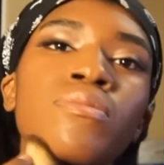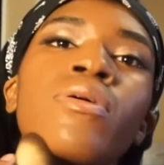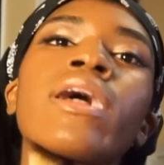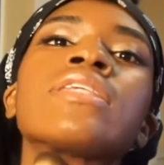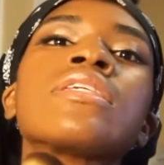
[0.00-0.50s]

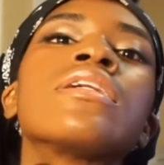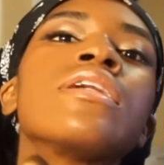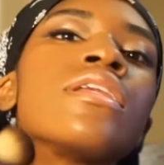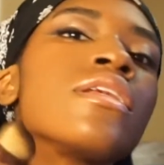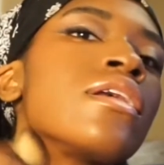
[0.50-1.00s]
press it
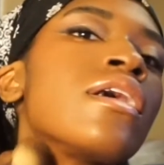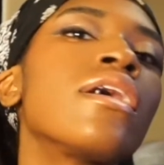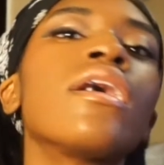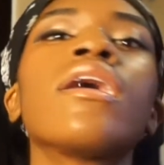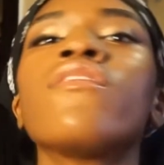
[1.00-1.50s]

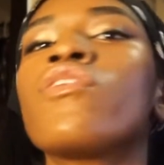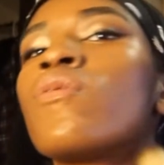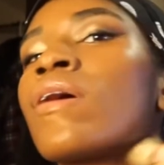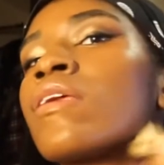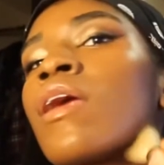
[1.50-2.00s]

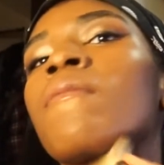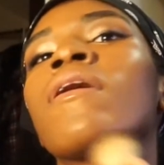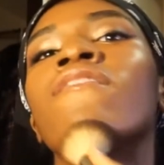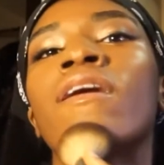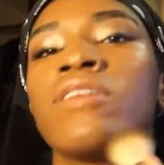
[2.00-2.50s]
everywhere that I
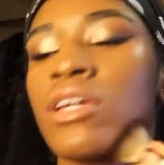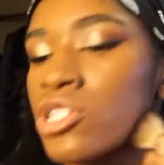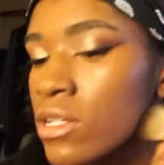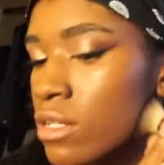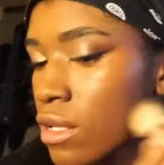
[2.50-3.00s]
put
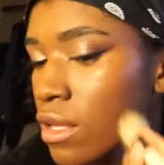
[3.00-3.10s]
foundation.